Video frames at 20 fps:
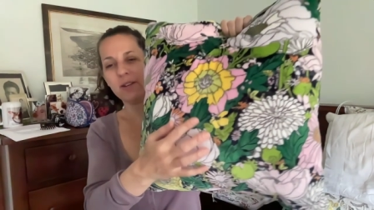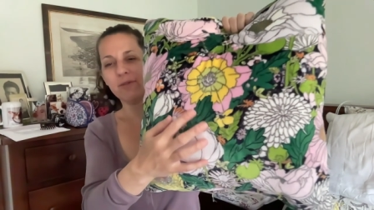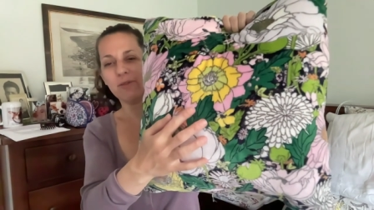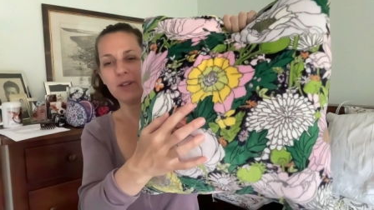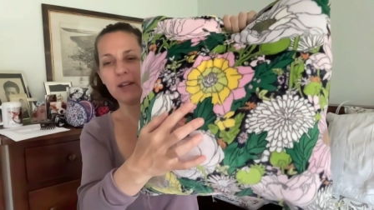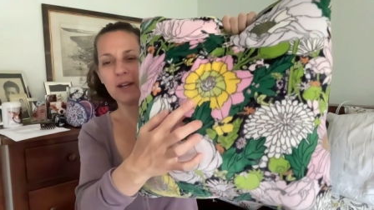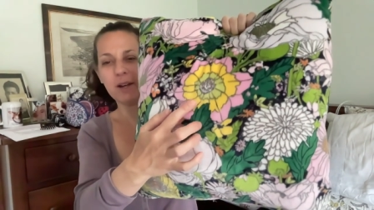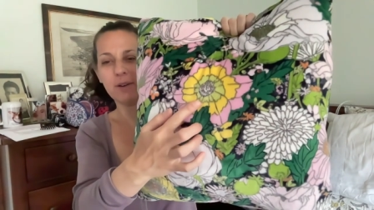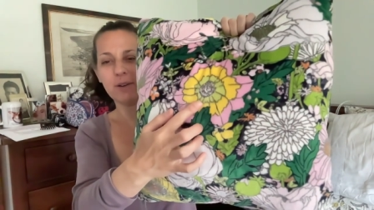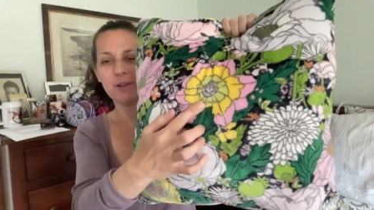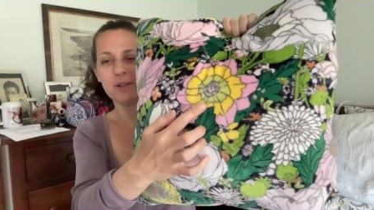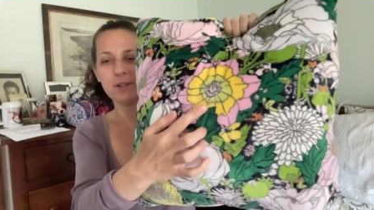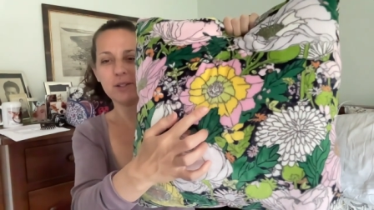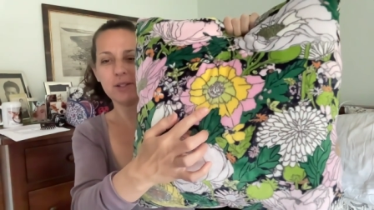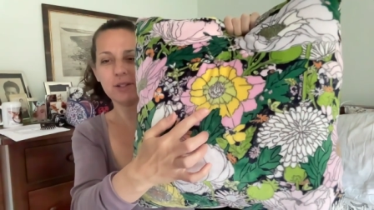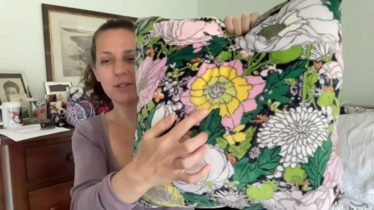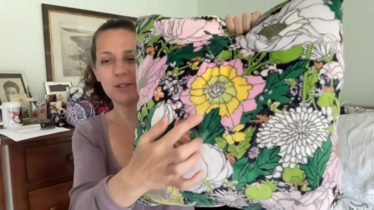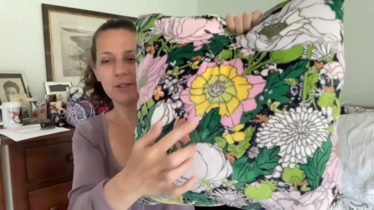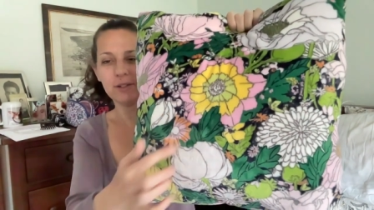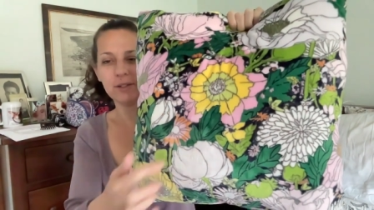flower
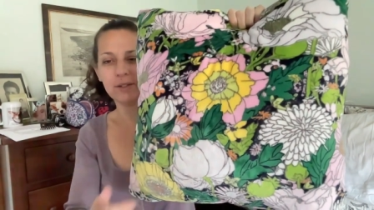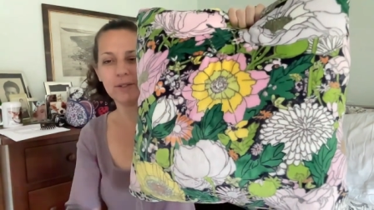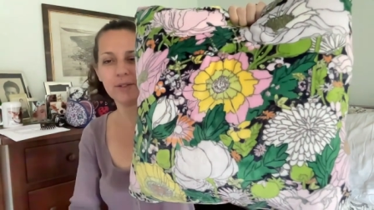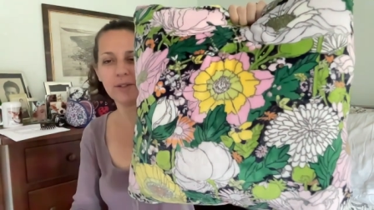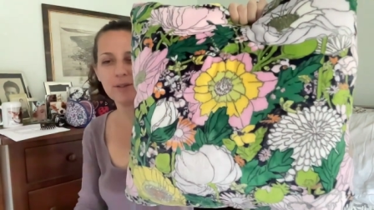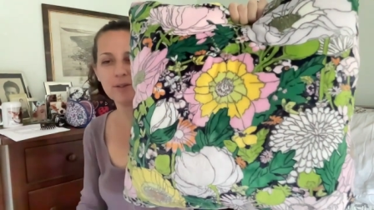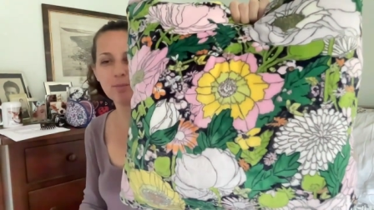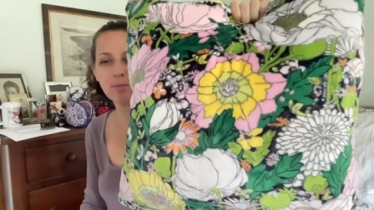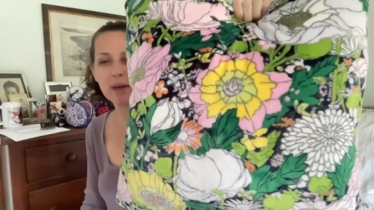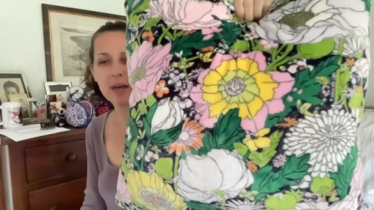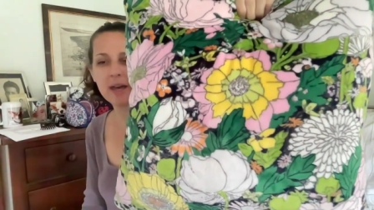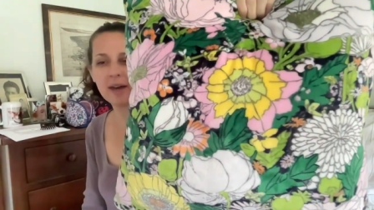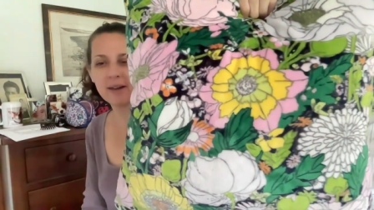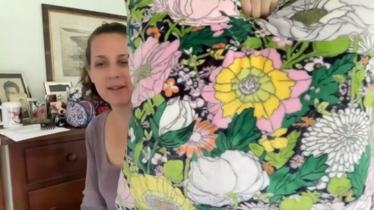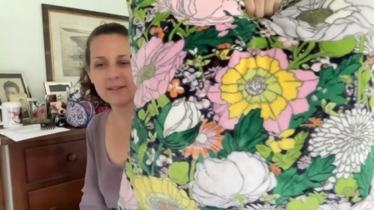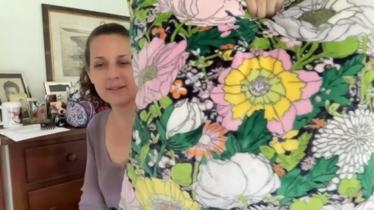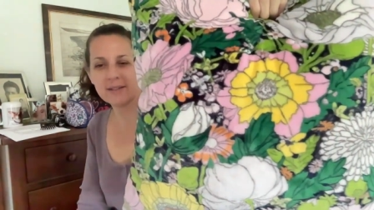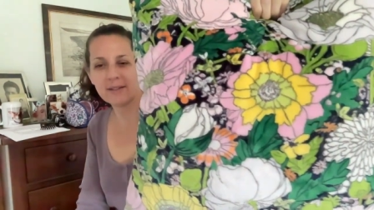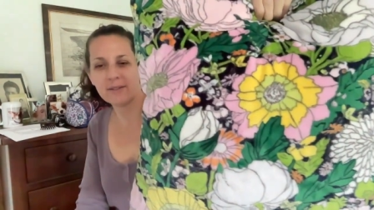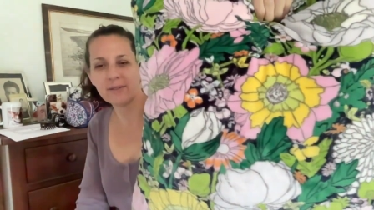too, those
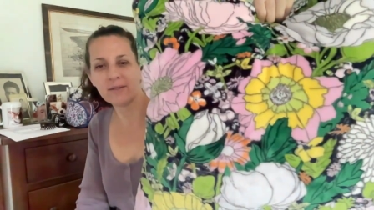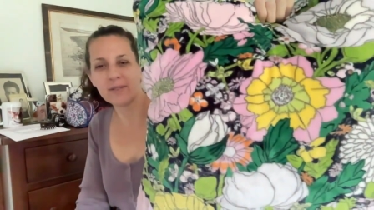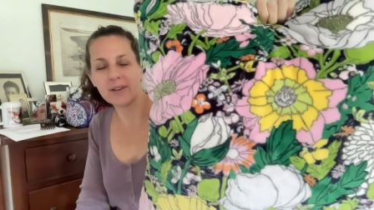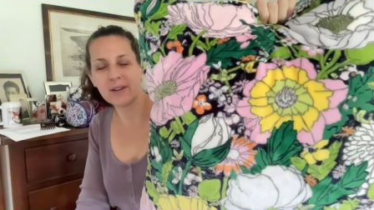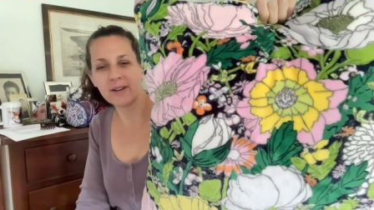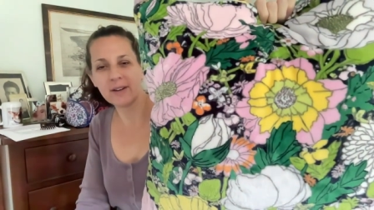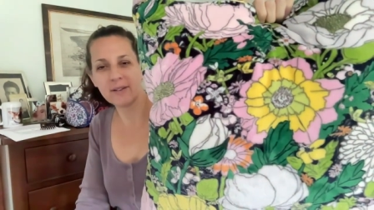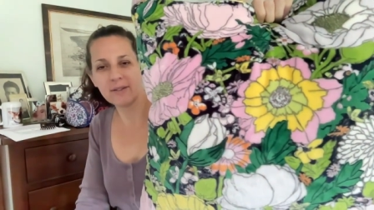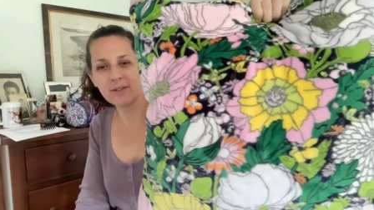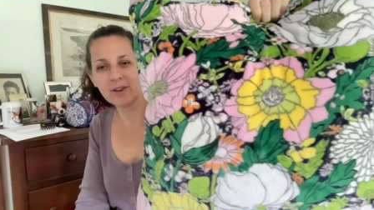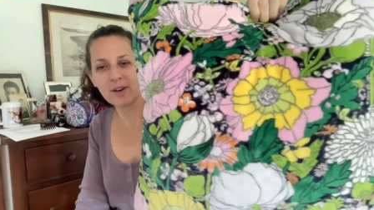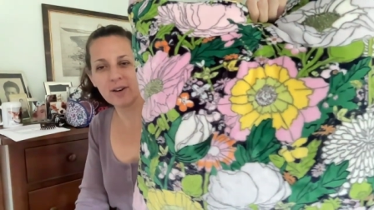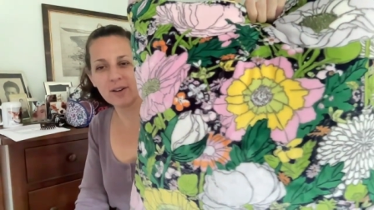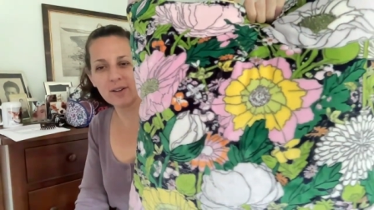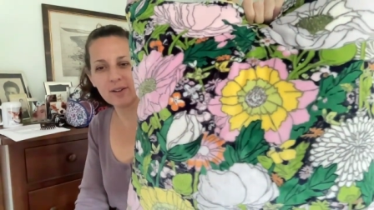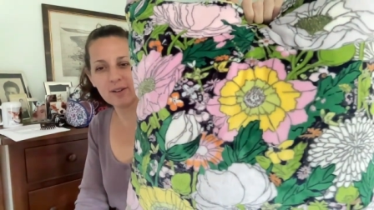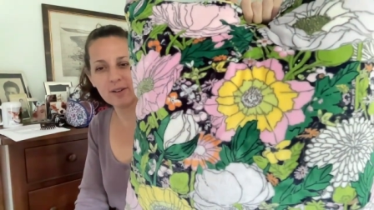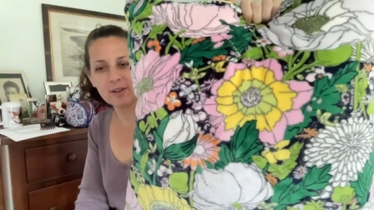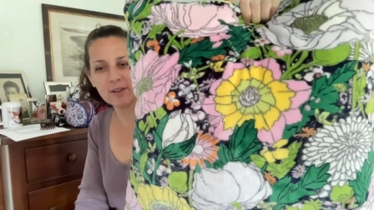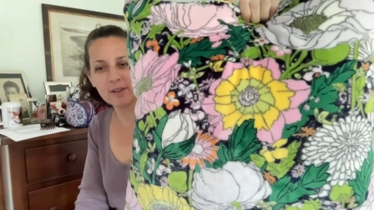bands of, of
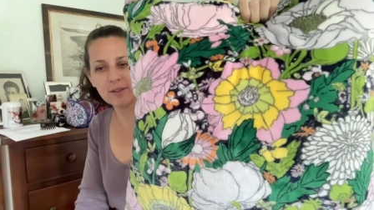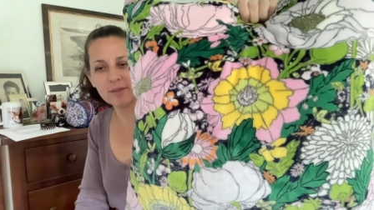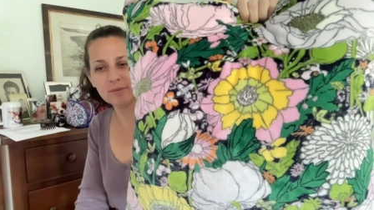color.